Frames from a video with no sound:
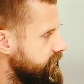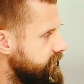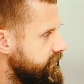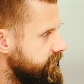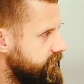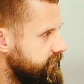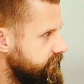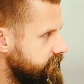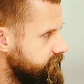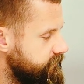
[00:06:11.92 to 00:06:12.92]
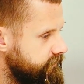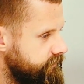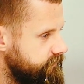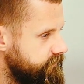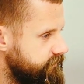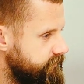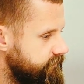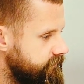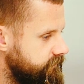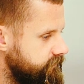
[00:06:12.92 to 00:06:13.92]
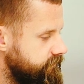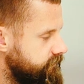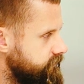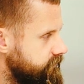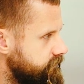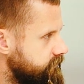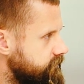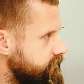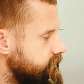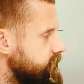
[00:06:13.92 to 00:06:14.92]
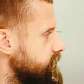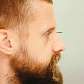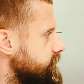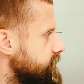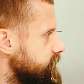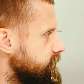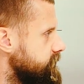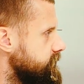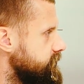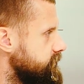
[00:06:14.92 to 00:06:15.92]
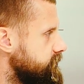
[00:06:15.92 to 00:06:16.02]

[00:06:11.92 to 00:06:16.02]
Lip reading: [no speech]